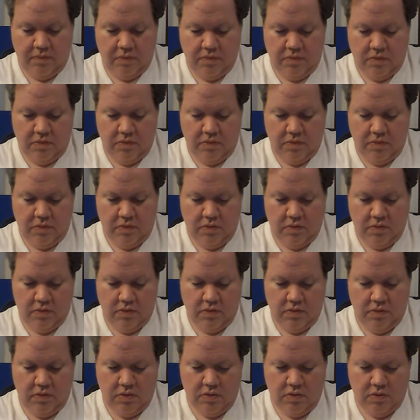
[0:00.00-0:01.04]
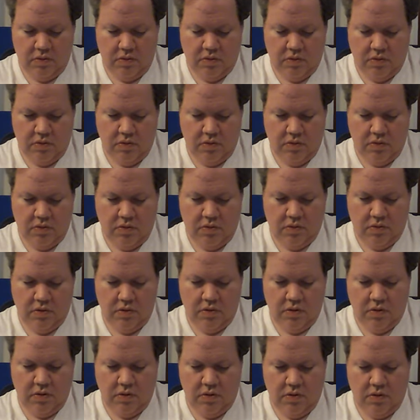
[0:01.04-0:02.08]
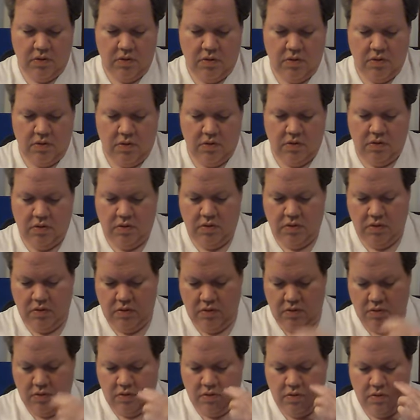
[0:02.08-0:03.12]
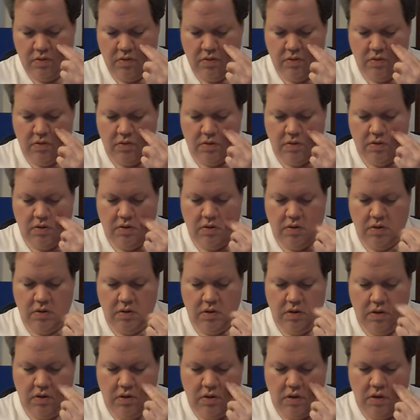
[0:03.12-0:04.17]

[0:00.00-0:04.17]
(silence)